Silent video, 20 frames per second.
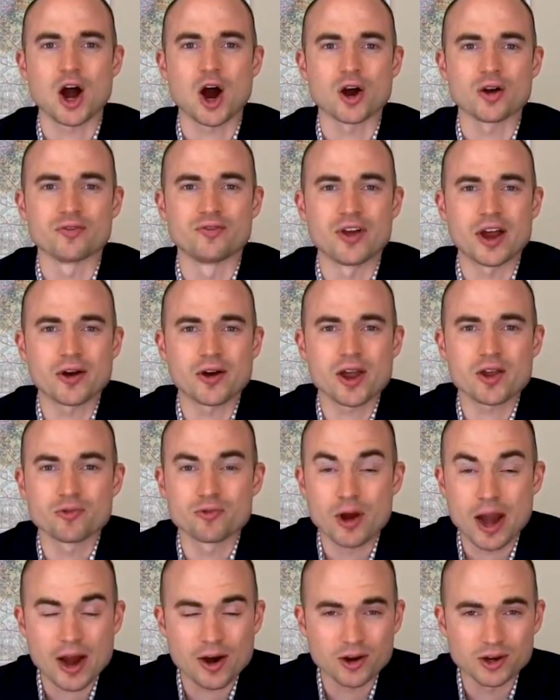are very
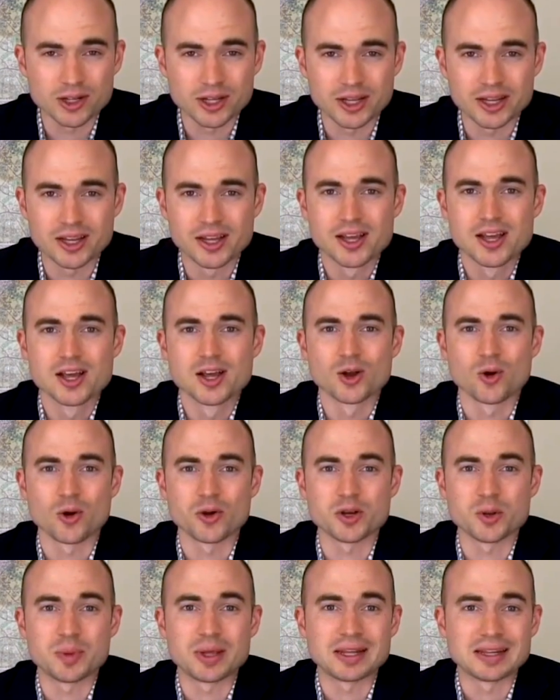rarely
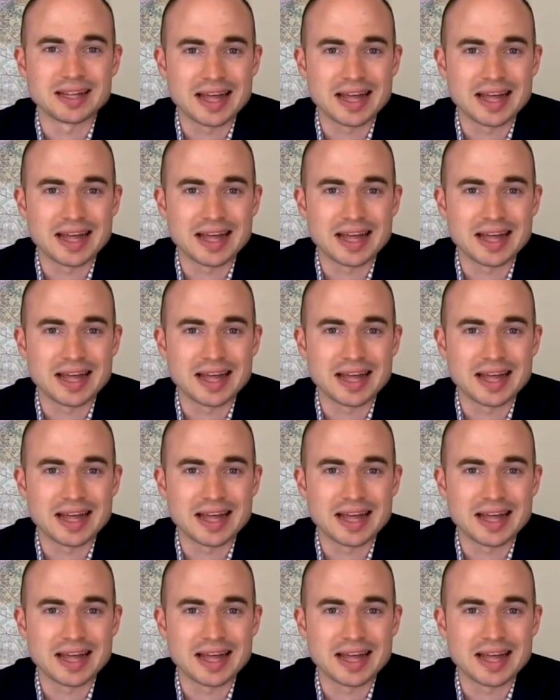going to be